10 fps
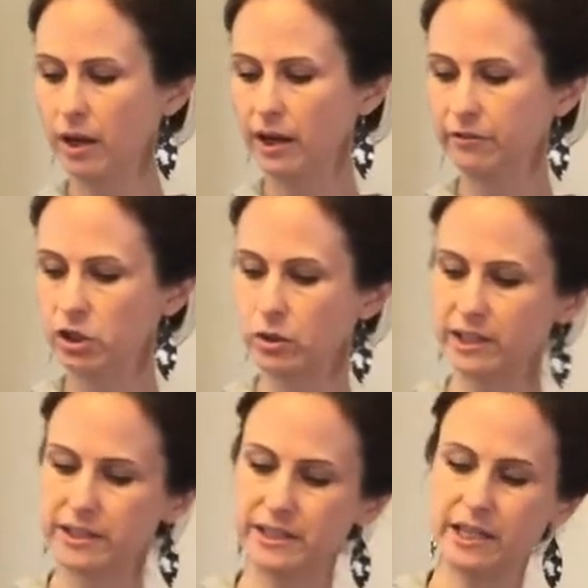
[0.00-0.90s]
As you
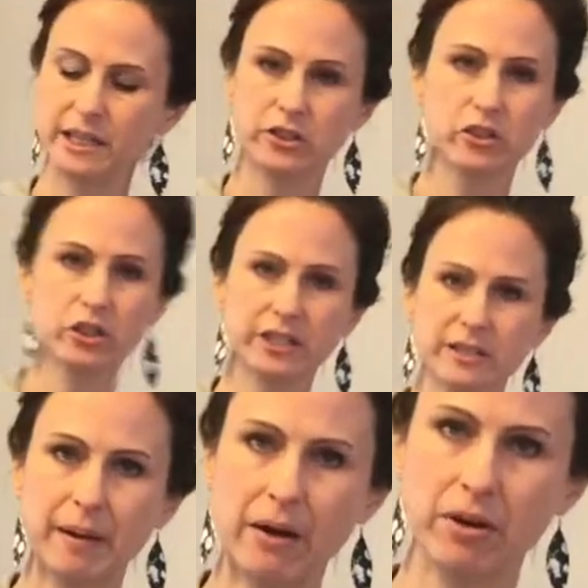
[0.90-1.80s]
can see, it's just
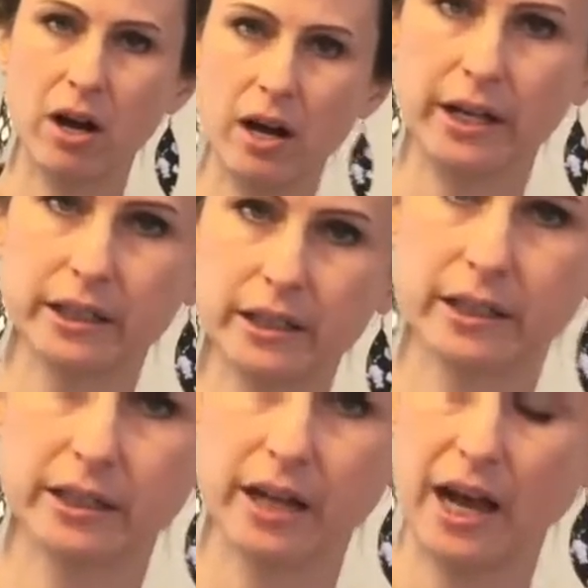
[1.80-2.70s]
about gone.
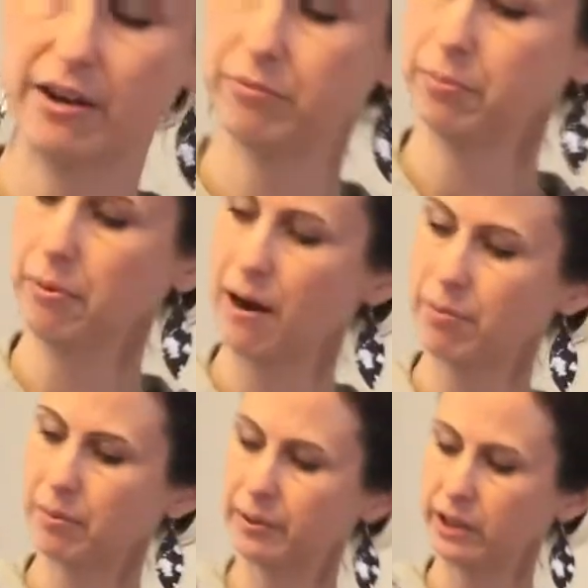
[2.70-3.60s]
I've
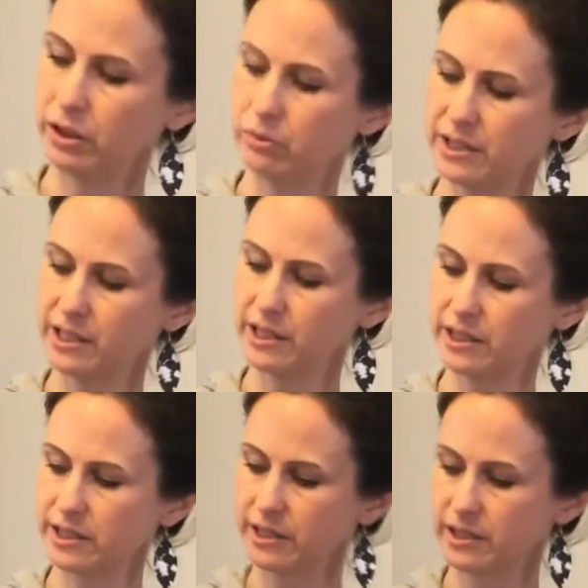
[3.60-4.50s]
probably used
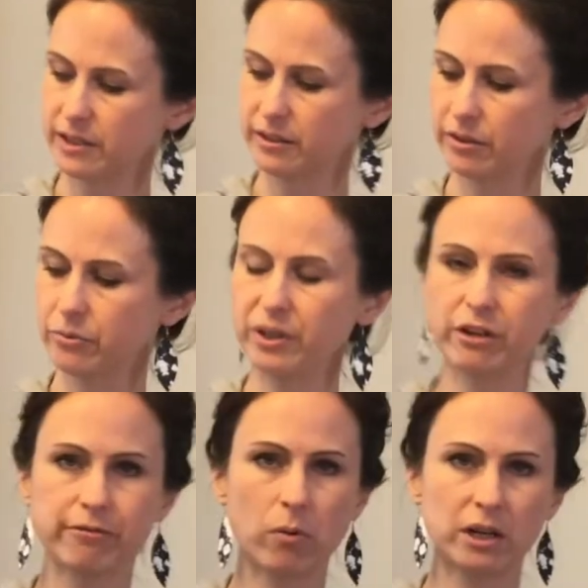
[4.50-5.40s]
this 3 or
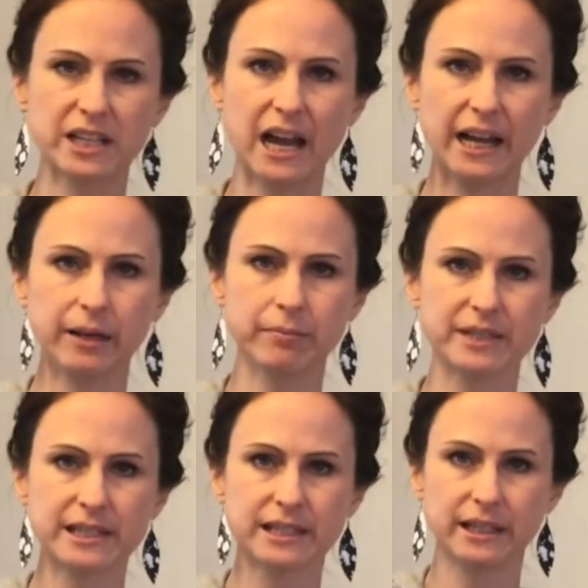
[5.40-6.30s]
4 times.
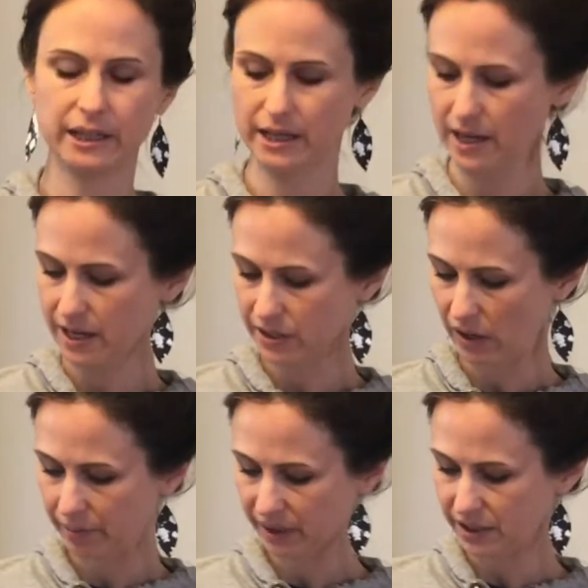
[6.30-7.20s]
So
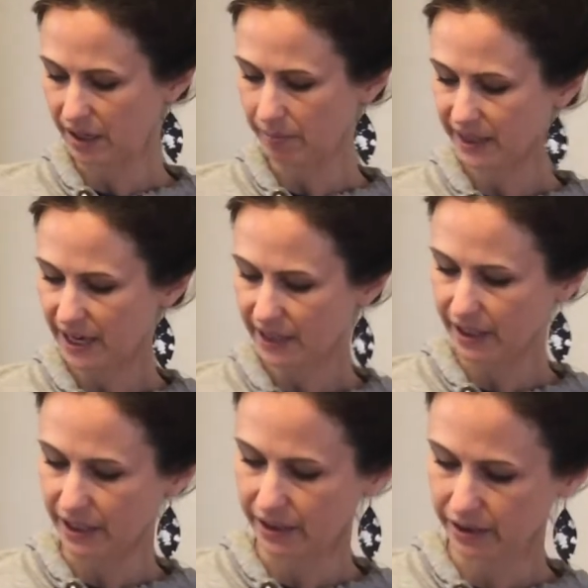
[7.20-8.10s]
I'm gonna dump that
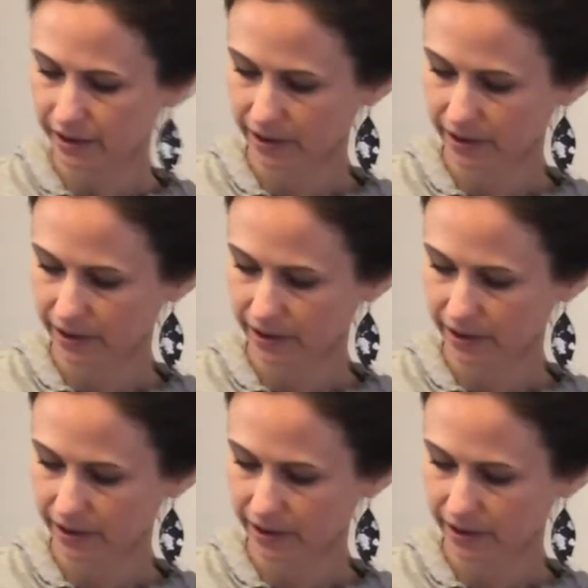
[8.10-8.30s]
in.